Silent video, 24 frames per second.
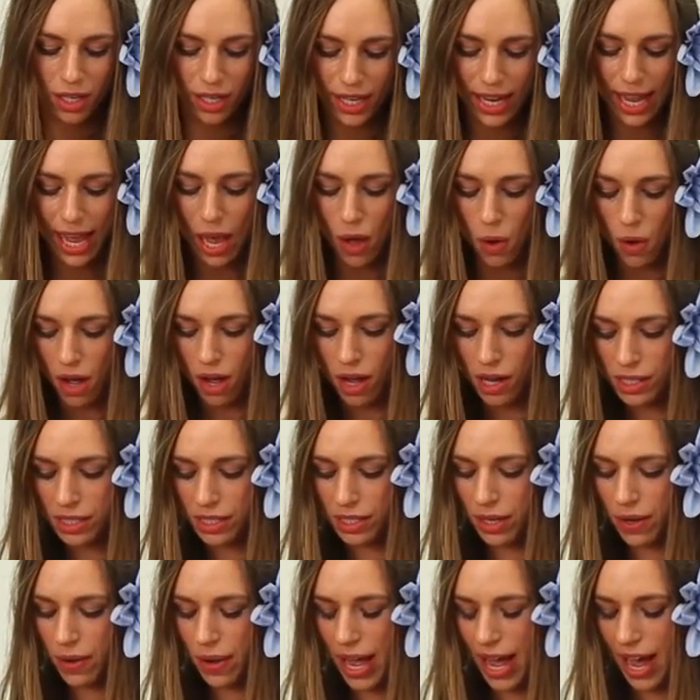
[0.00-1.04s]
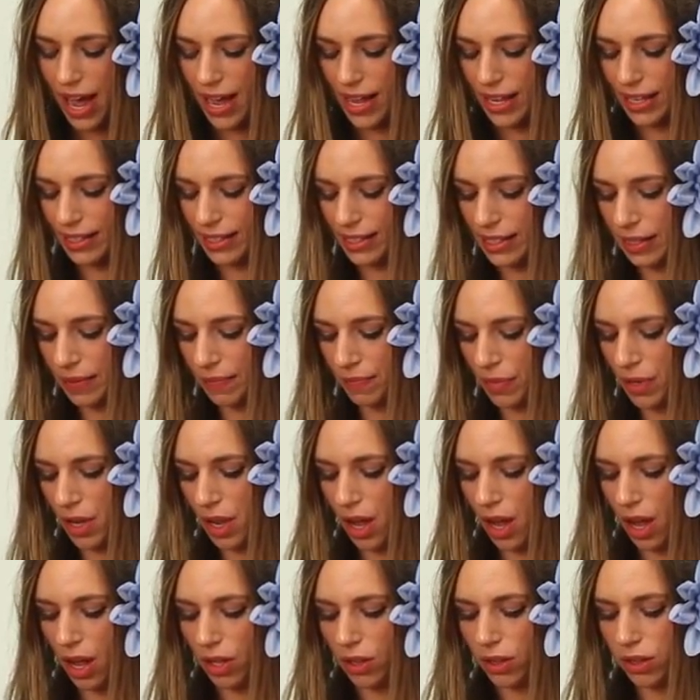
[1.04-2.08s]
Cacao also has
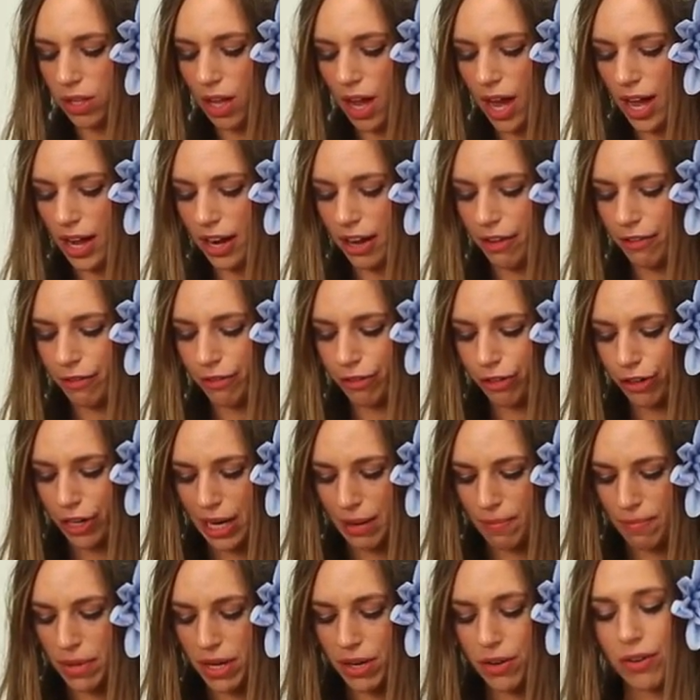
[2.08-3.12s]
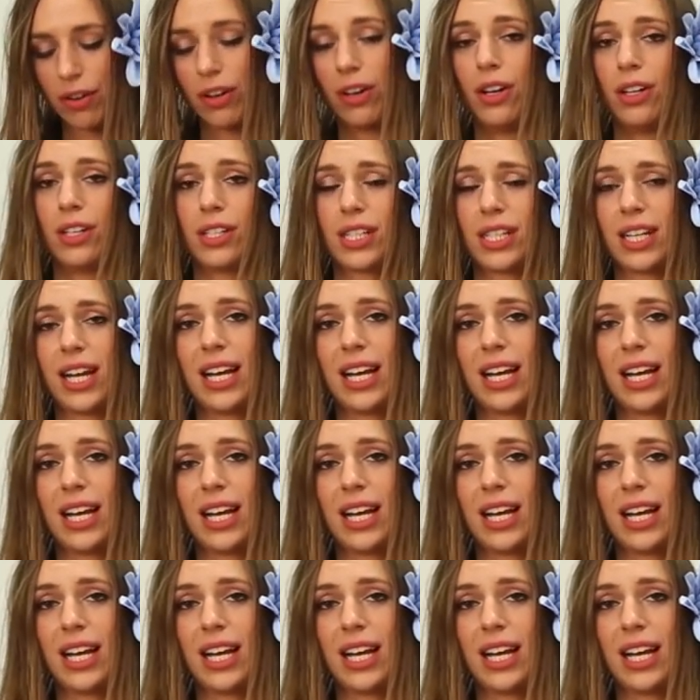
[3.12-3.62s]
a lot of great minerals.